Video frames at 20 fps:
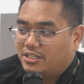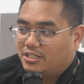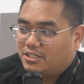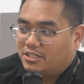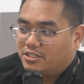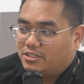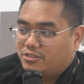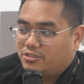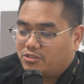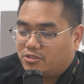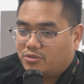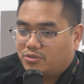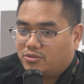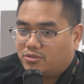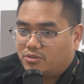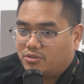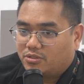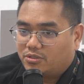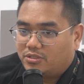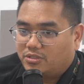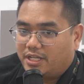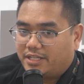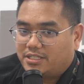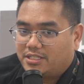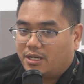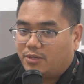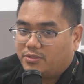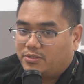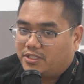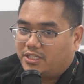So that's
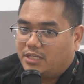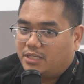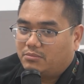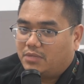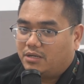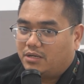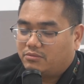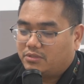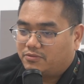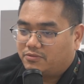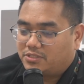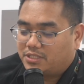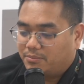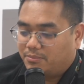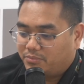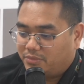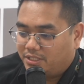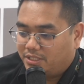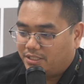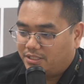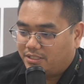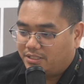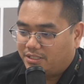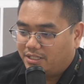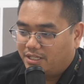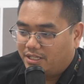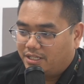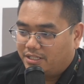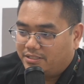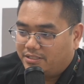how they came up with something
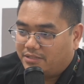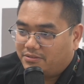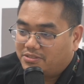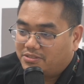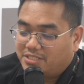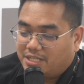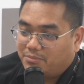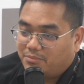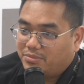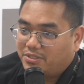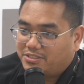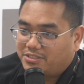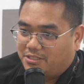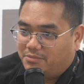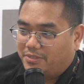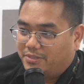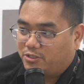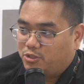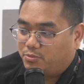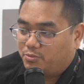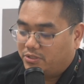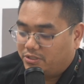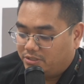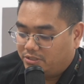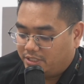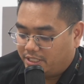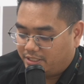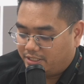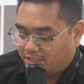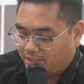that resembles a microplate
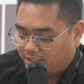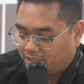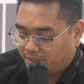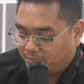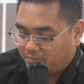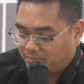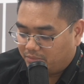reader at that time.